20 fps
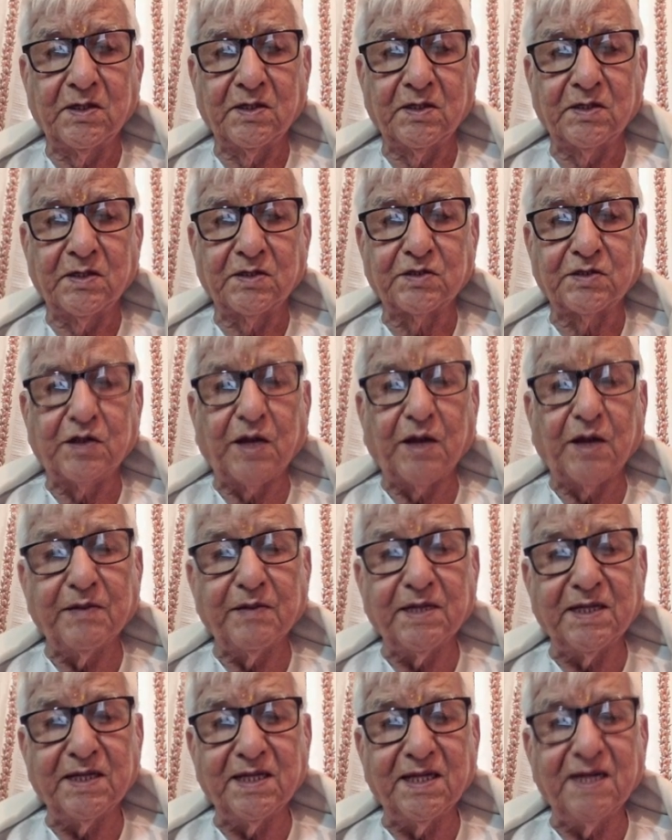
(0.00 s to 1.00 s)

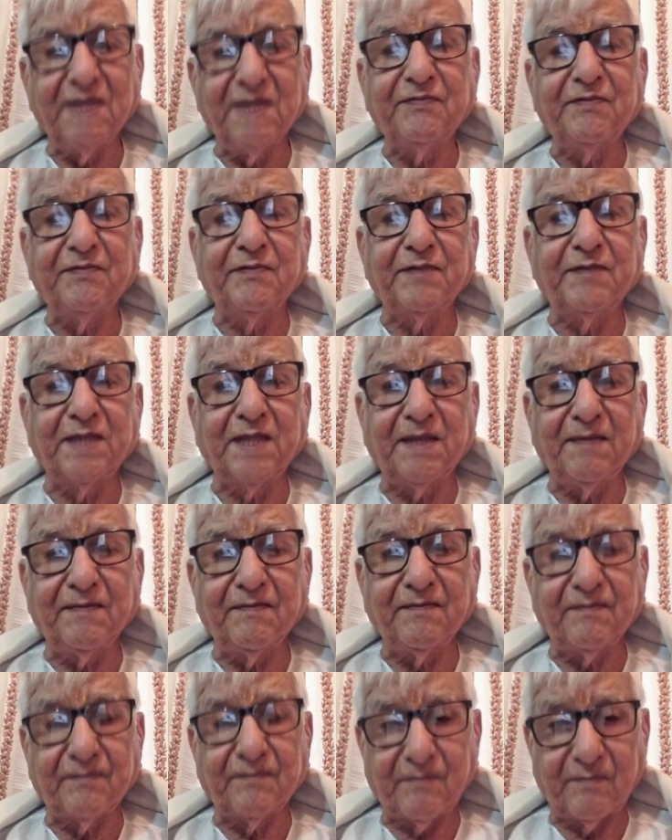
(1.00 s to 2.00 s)
Swami lived with
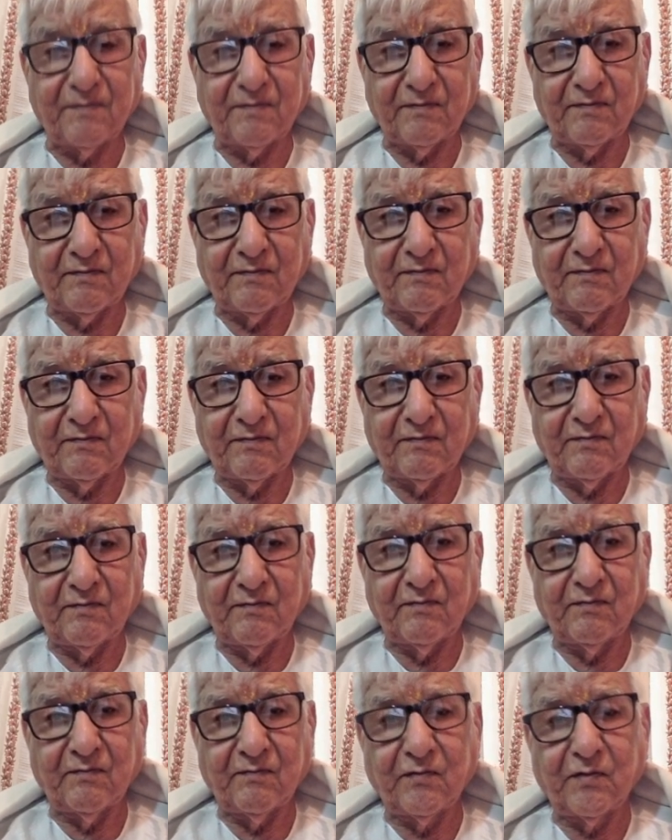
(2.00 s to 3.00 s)
him
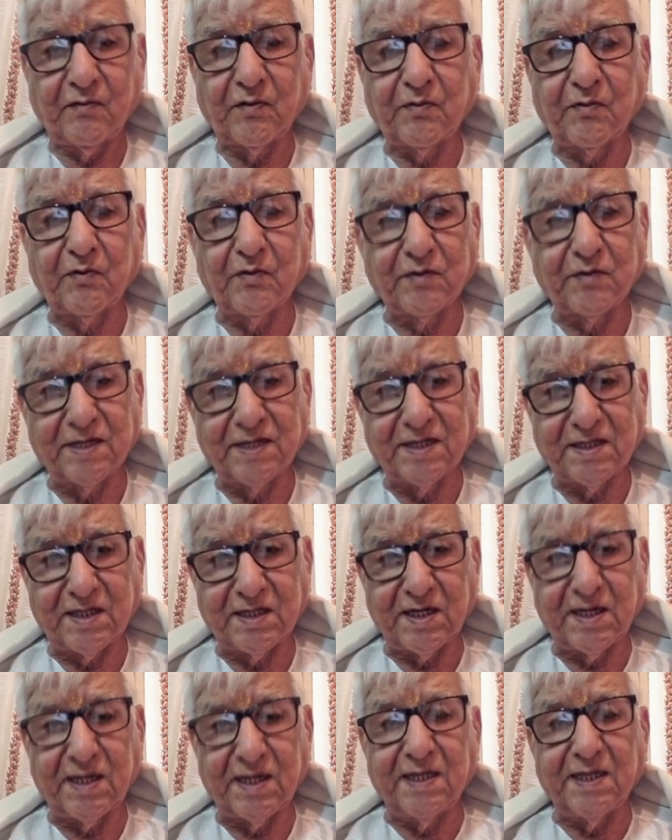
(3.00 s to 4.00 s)
for more than
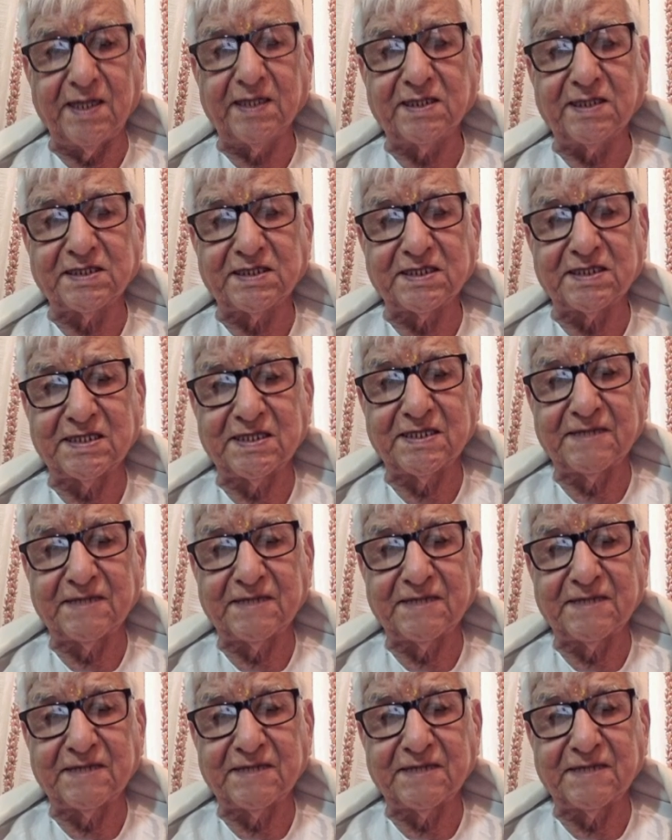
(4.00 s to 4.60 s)
three years.